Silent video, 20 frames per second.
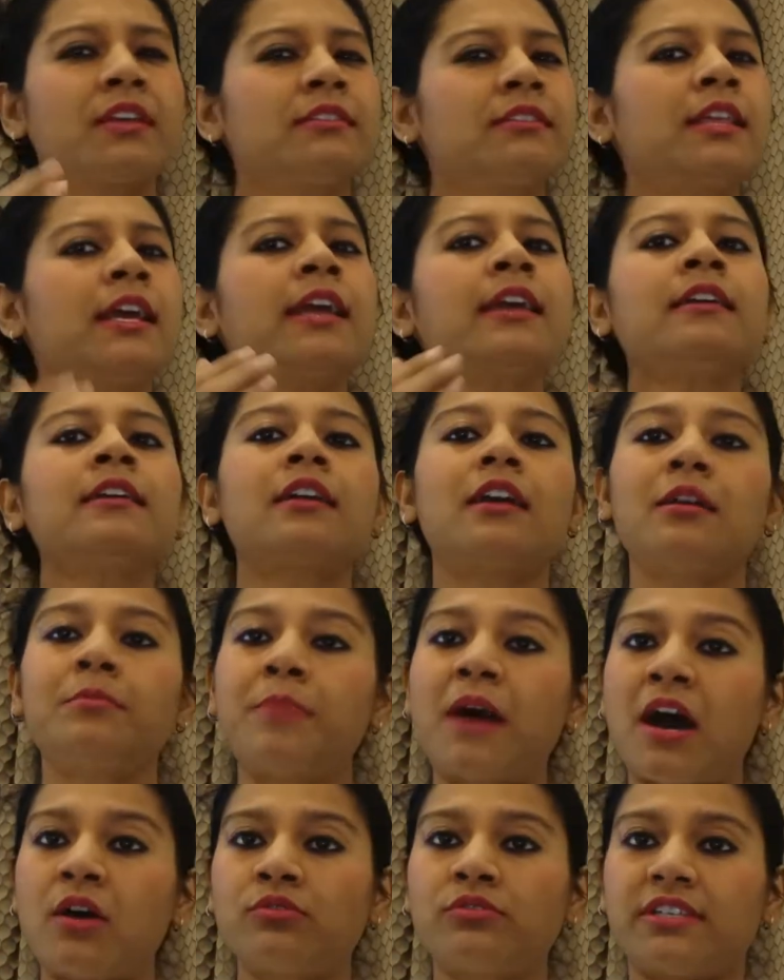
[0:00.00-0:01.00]
Think
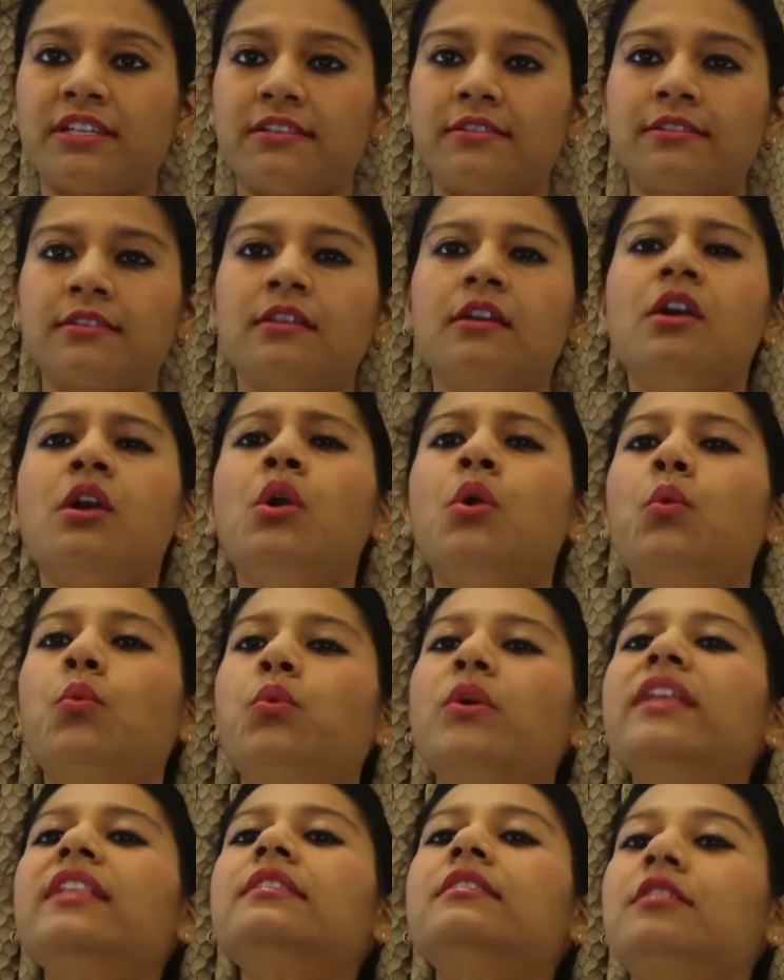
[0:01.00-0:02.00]
about it.
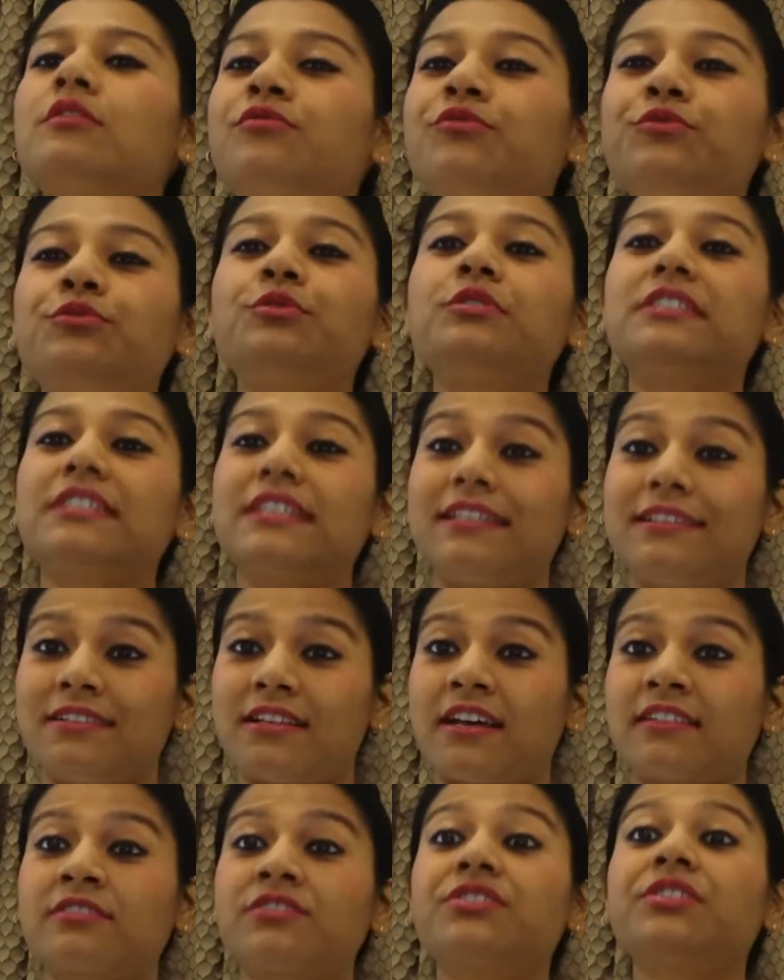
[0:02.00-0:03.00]
Will the food
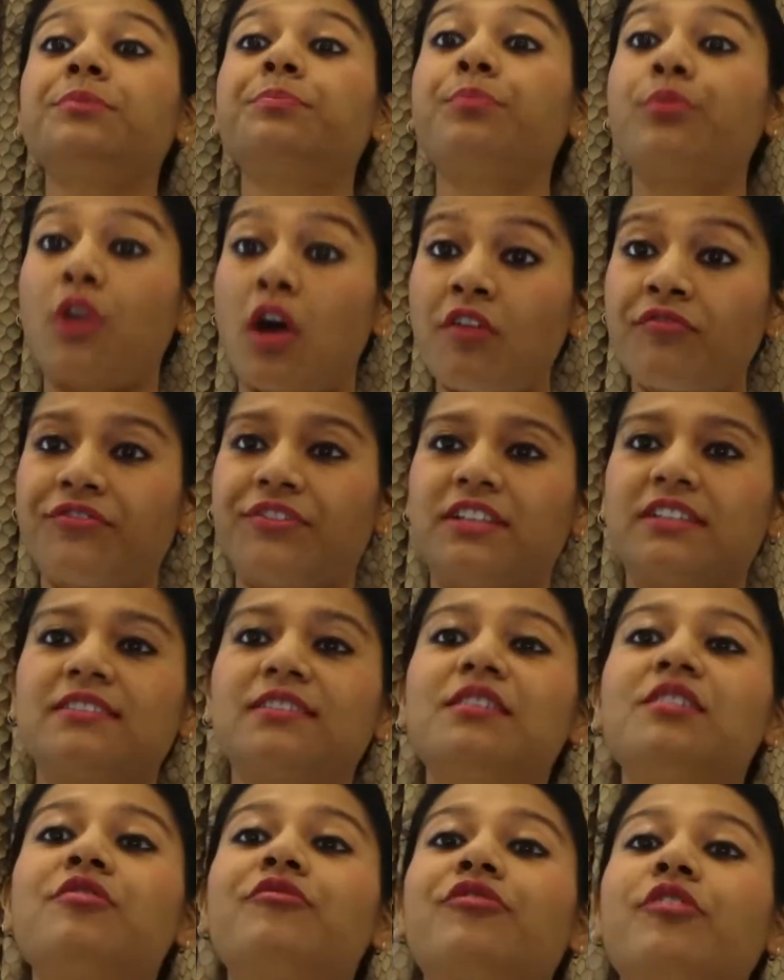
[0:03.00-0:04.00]
industry profit
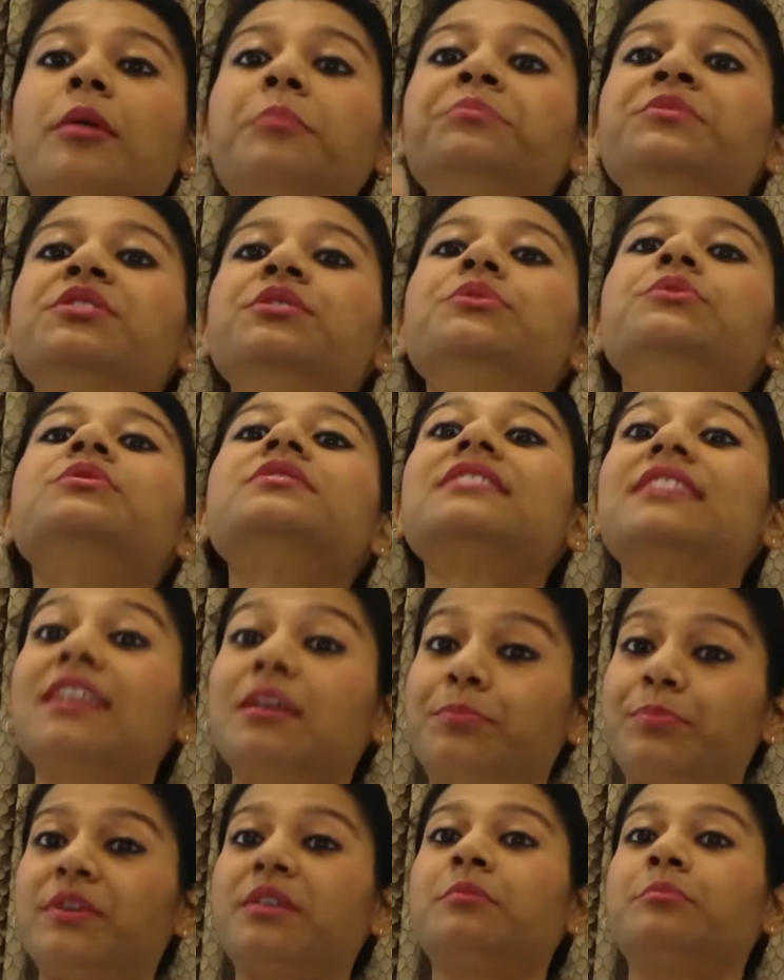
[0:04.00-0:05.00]
from you
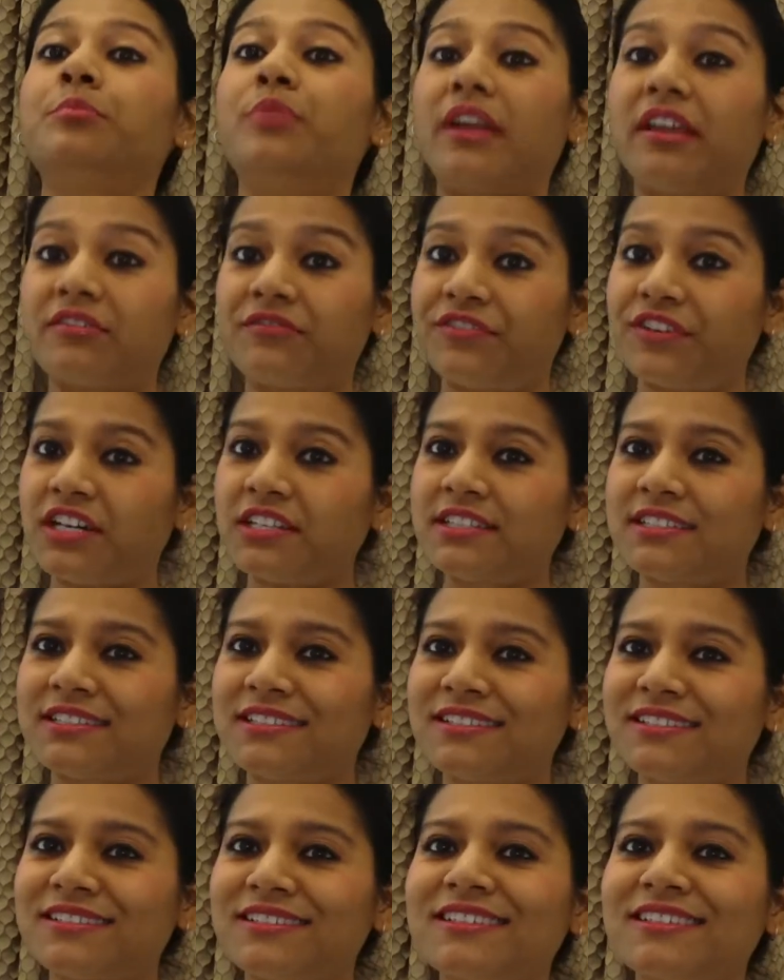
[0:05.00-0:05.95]
skipping breakfast?